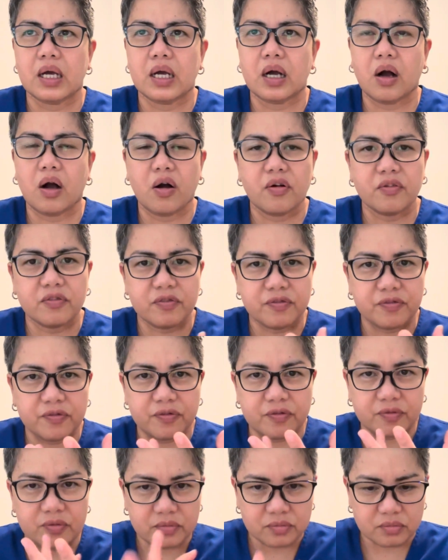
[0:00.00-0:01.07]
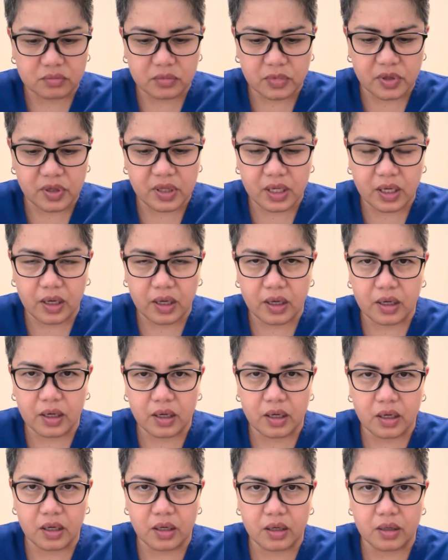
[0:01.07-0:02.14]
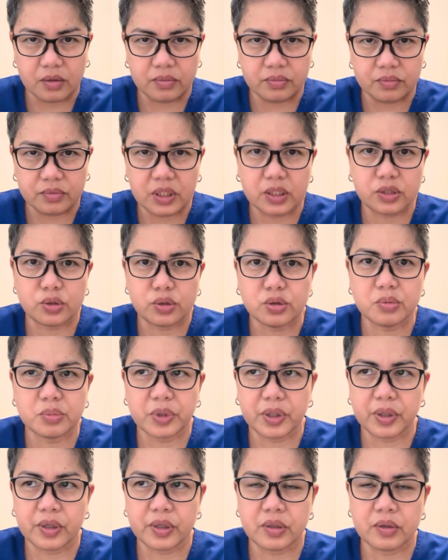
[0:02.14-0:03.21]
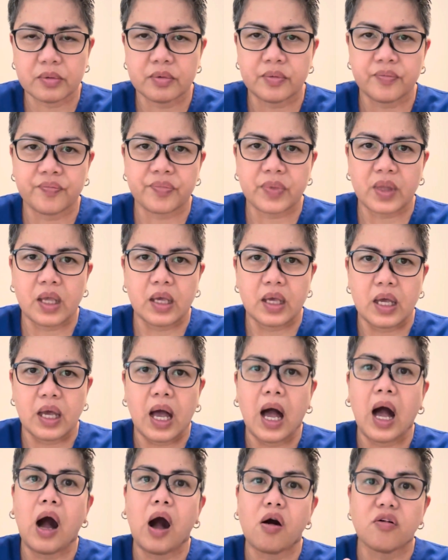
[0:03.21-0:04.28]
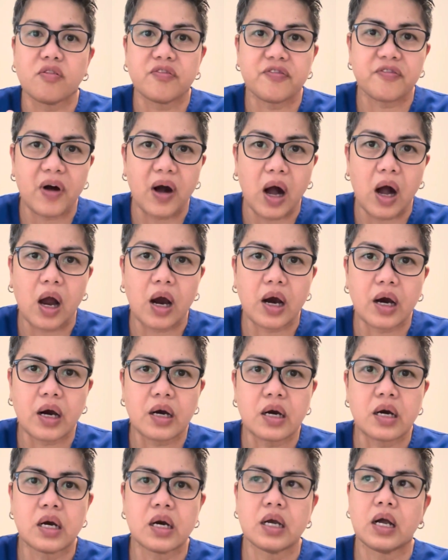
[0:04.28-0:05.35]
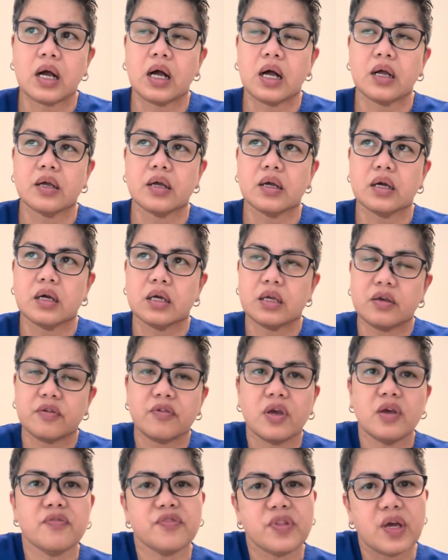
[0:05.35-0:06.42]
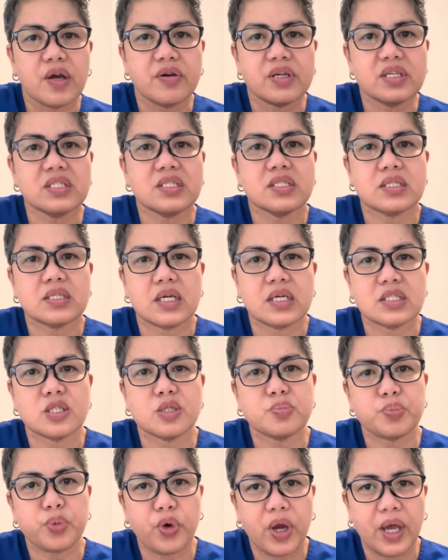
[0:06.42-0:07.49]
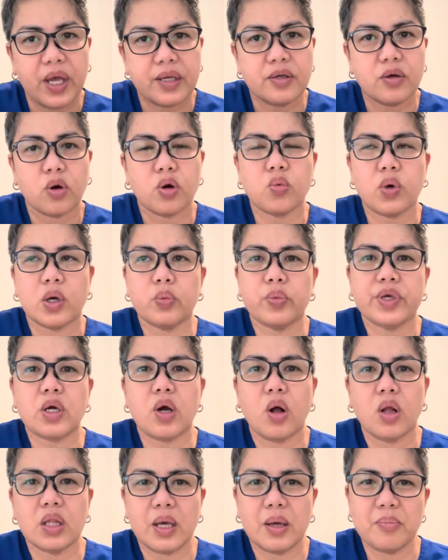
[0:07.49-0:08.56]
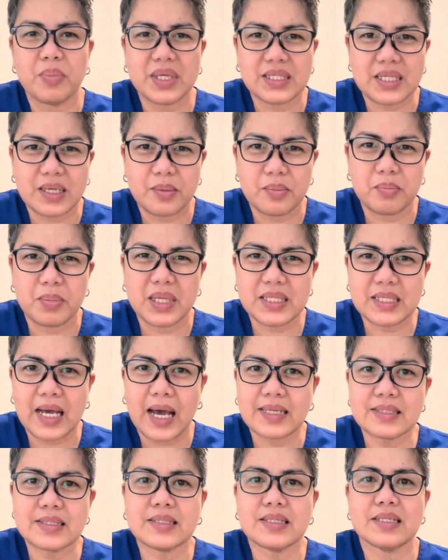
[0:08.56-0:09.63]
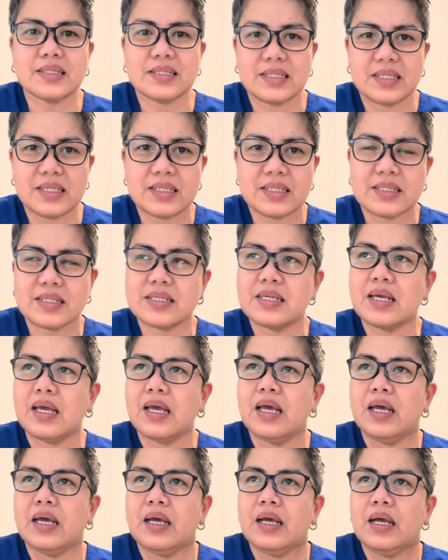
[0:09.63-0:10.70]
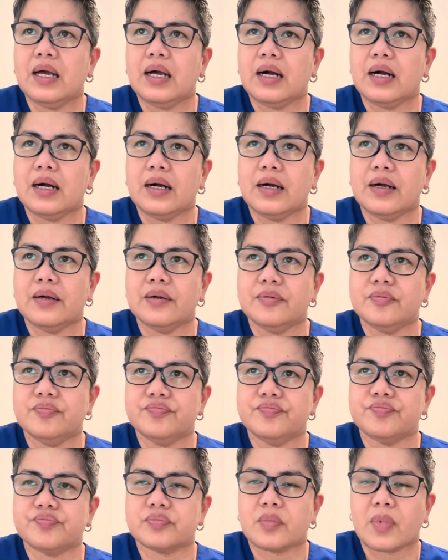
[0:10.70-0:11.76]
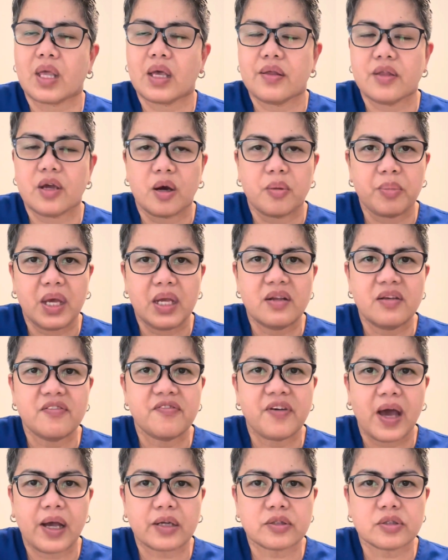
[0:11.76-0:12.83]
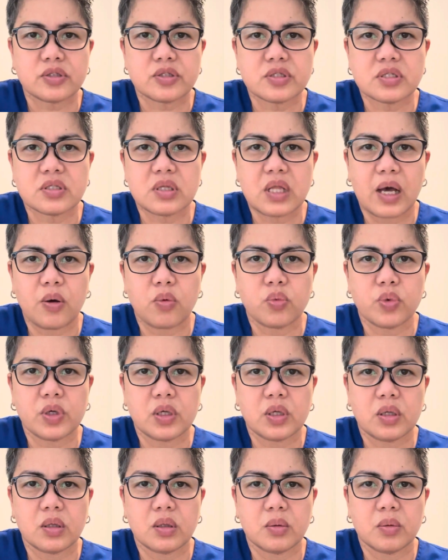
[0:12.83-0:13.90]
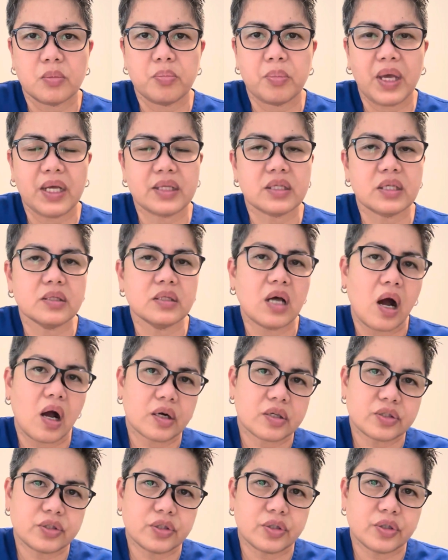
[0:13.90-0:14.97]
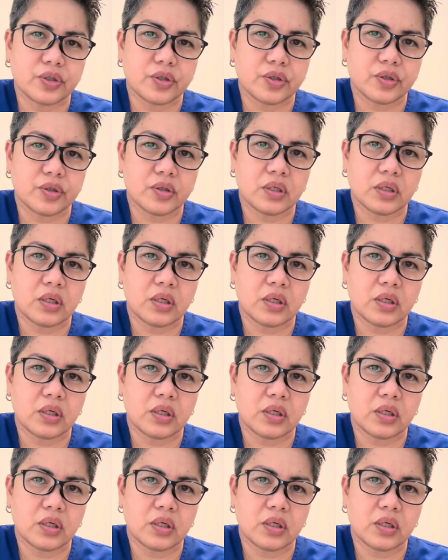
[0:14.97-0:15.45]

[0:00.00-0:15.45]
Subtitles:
of the tumor, how far, if there is a spread or what we call a metastasis. There are many factors that will make the doctor